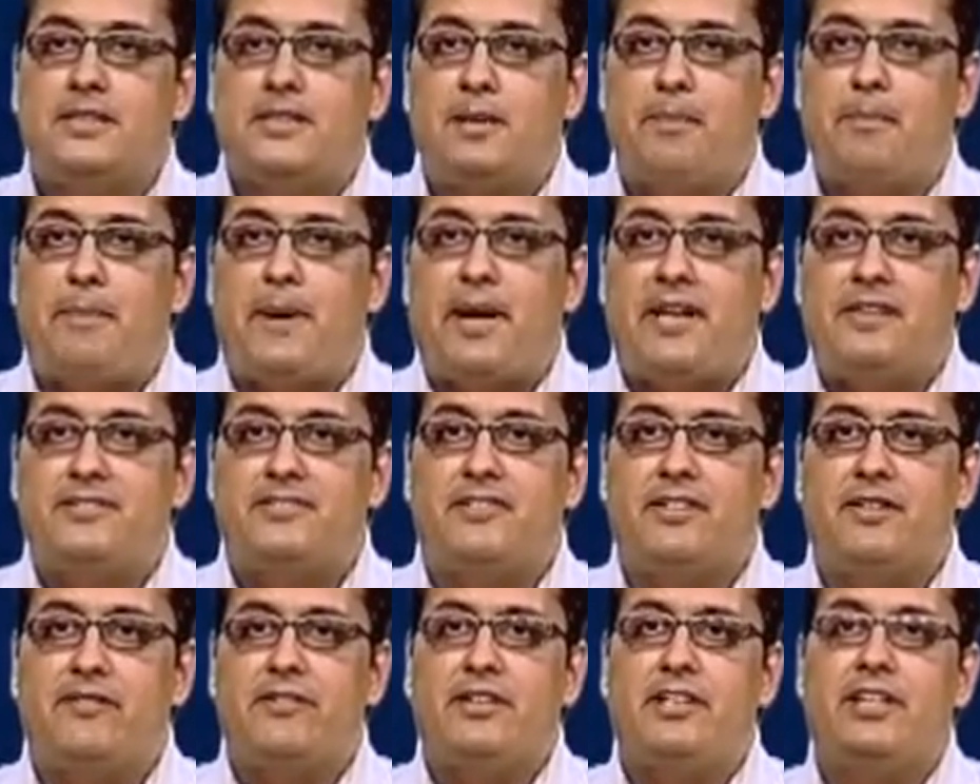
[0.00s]
past
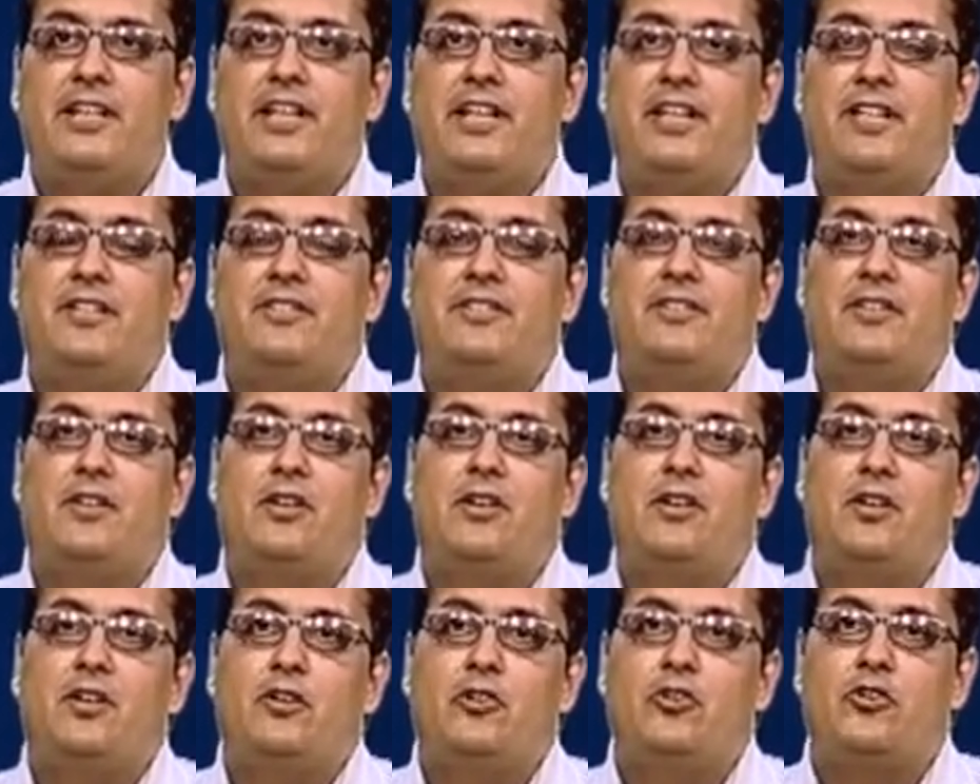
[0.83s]
7 days
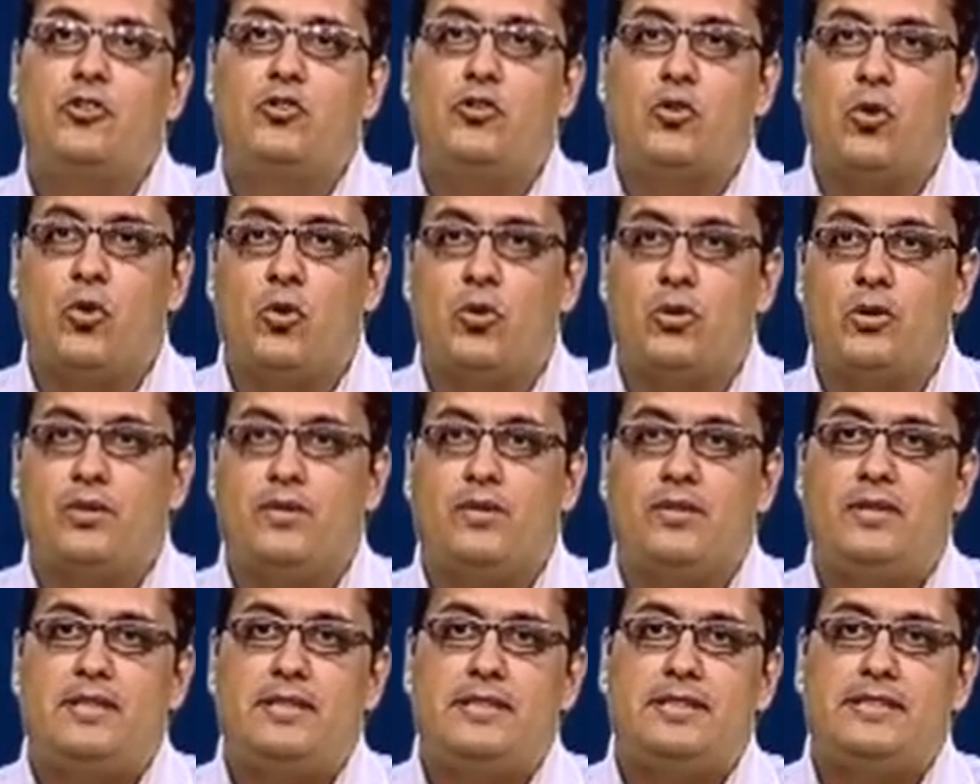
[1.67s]
showed
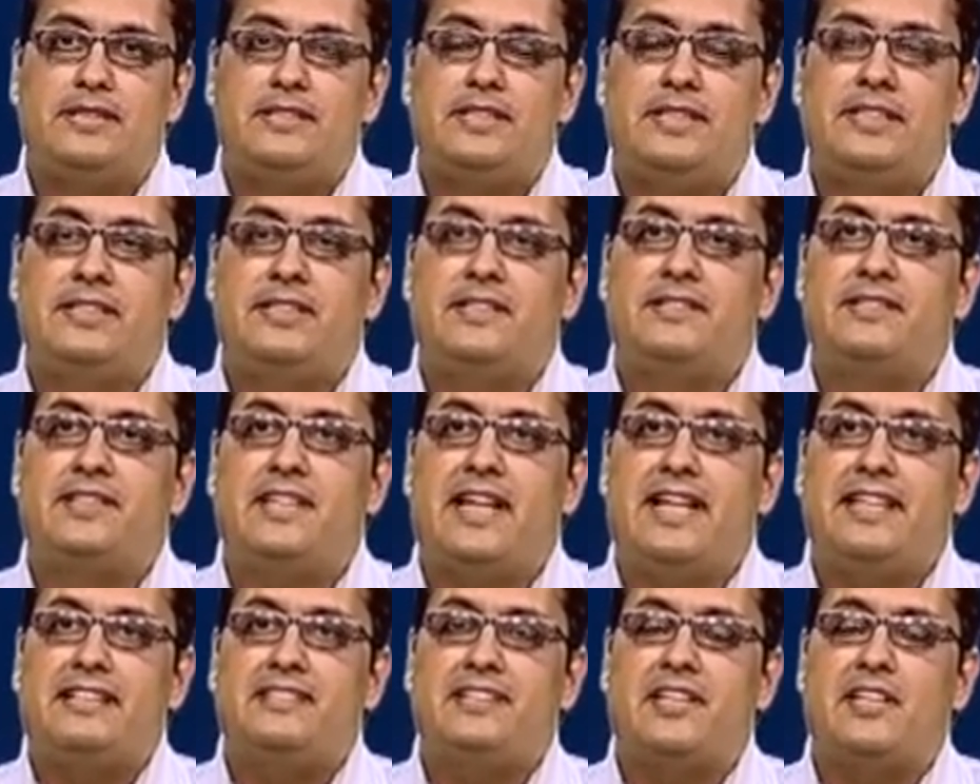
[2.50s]
that the
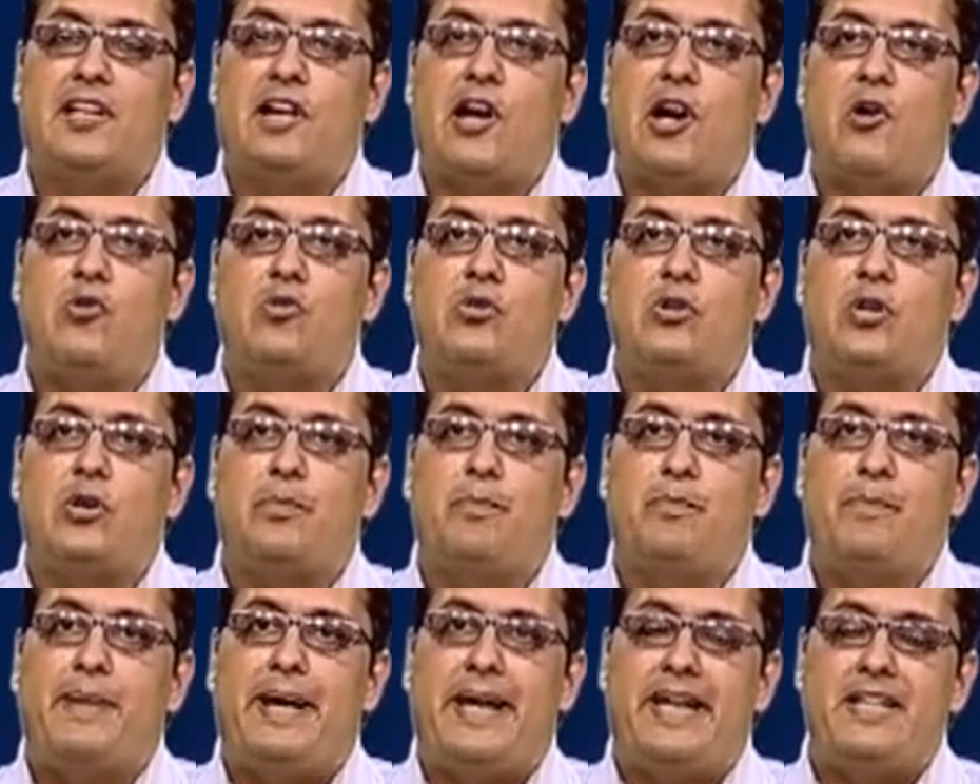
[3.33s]
site's account or
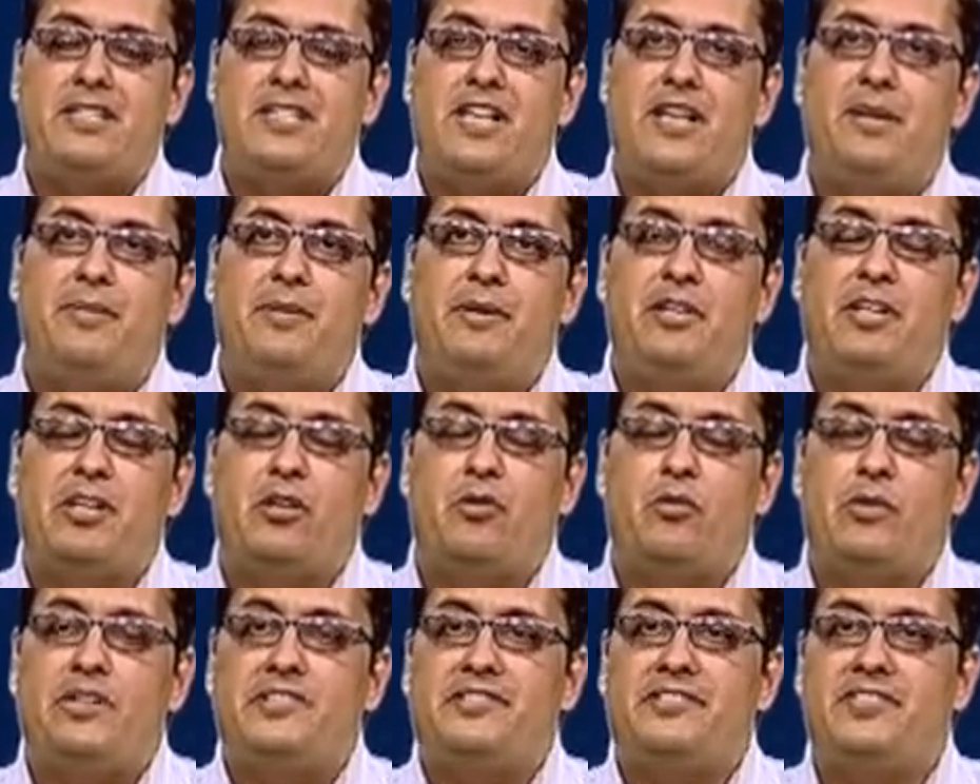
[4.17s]
page had been
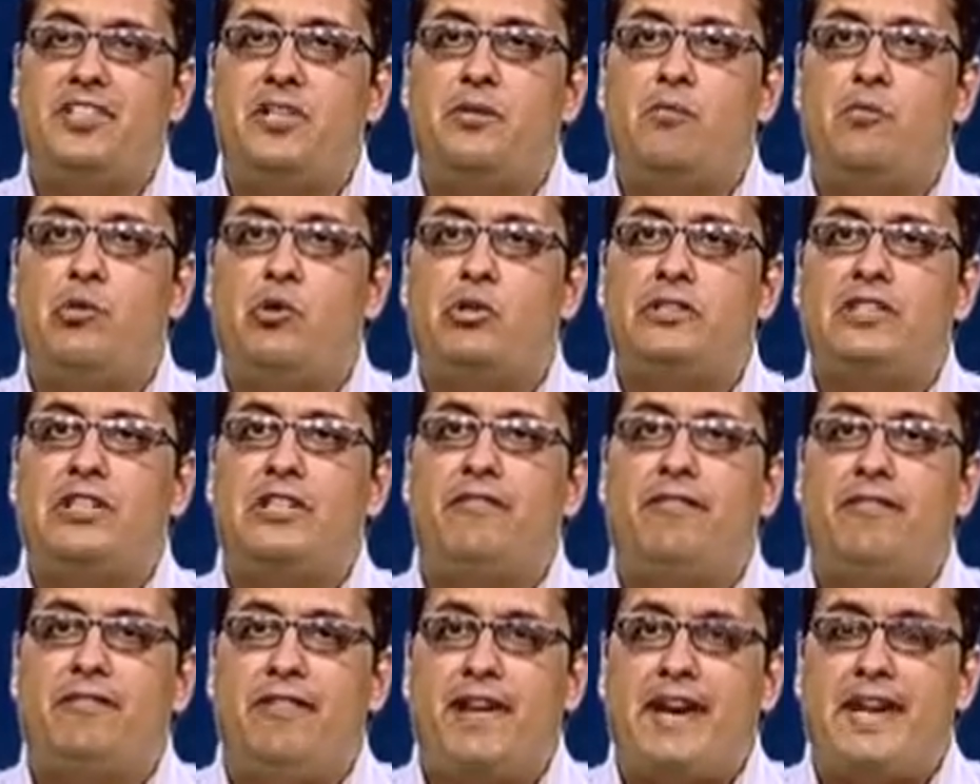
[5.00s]
requested more than
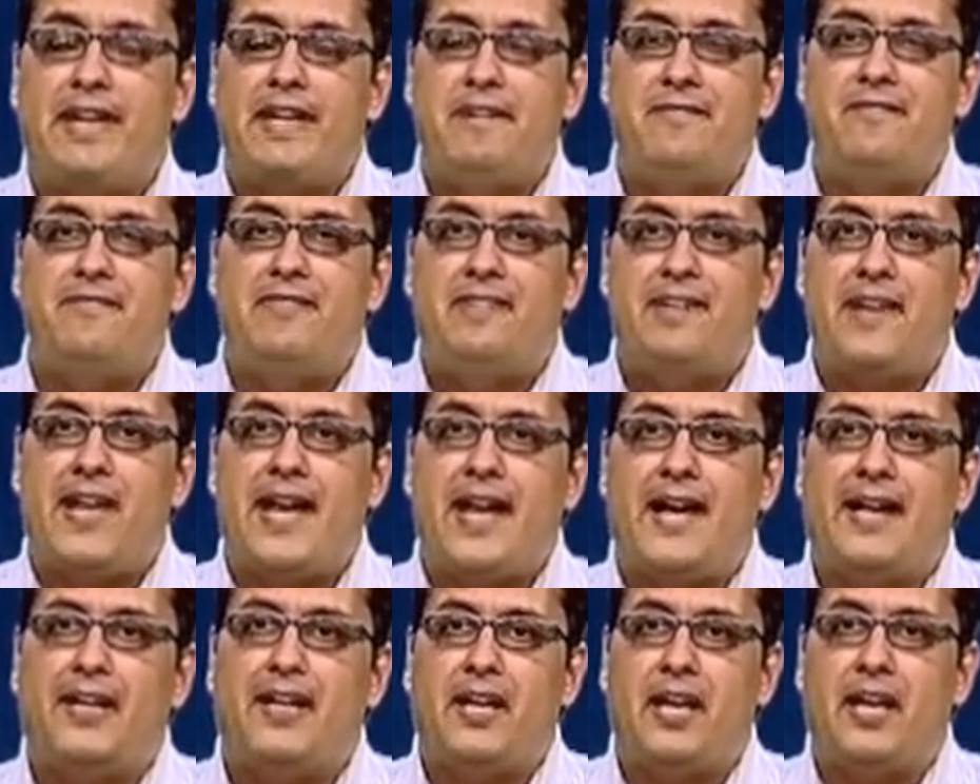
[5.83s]
5
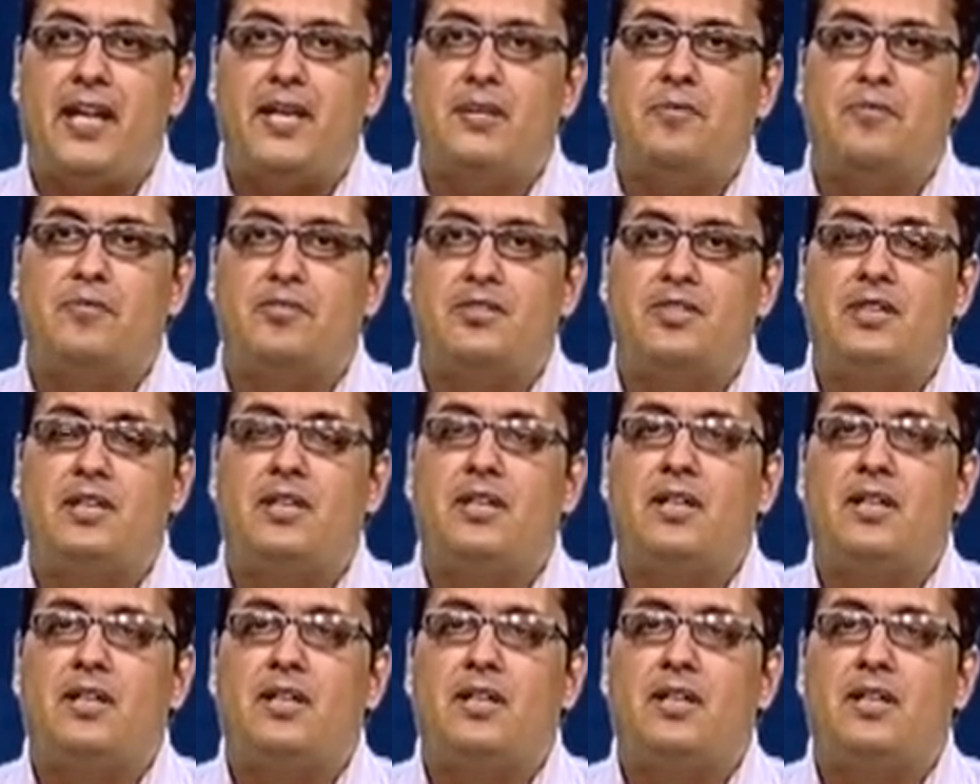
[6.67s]
lakh times